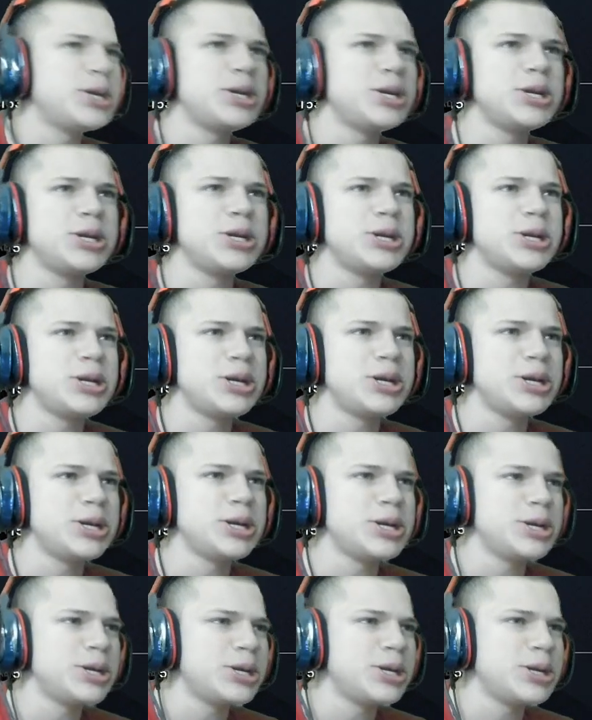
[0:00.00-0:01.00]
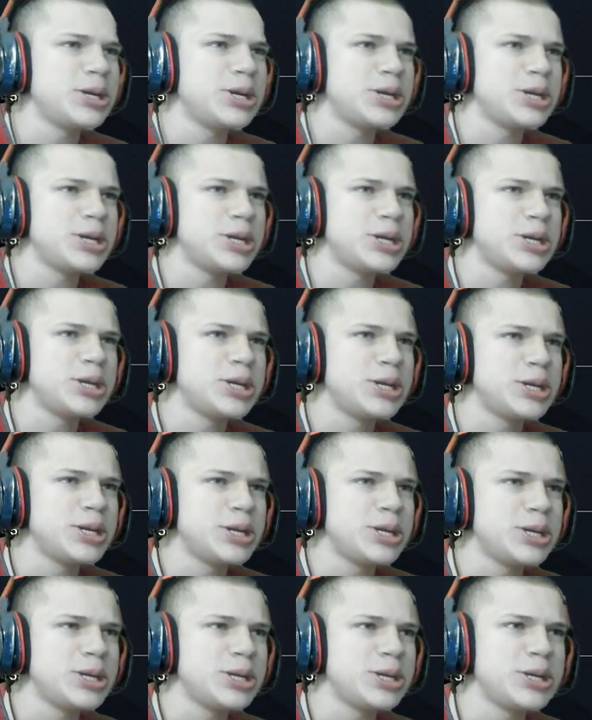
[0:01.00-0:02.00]

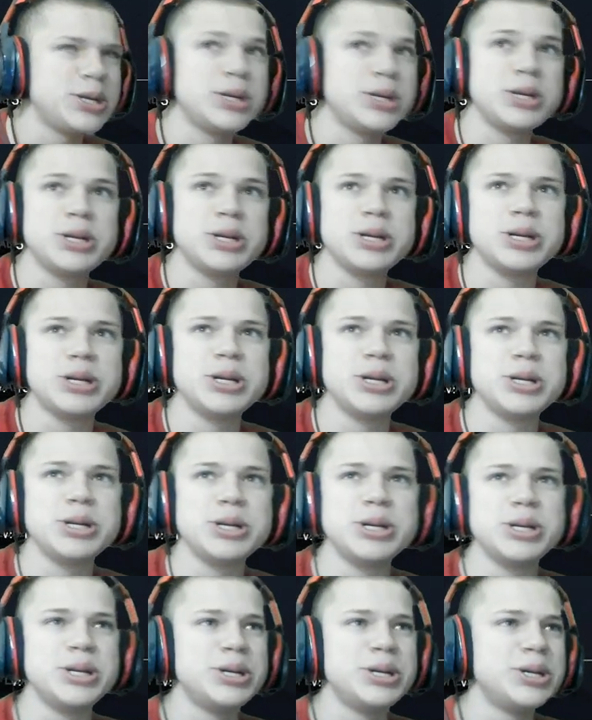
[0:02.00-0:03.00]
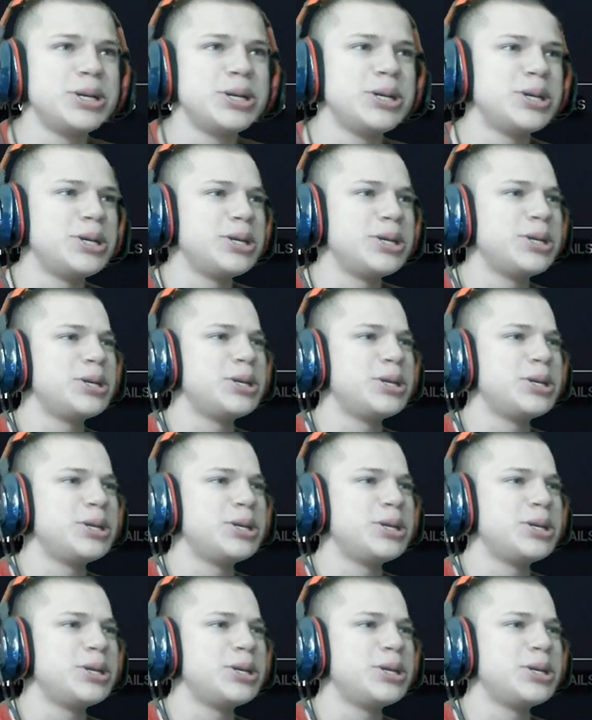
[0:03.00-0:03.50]
(silence)